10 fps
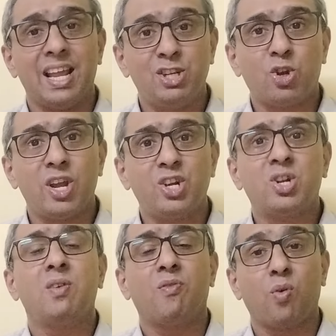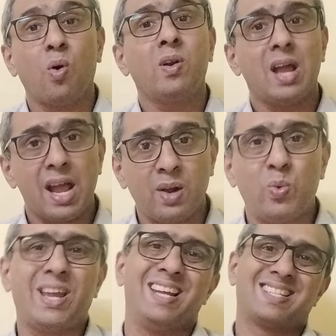education for
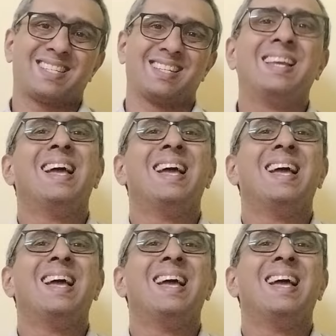advocates.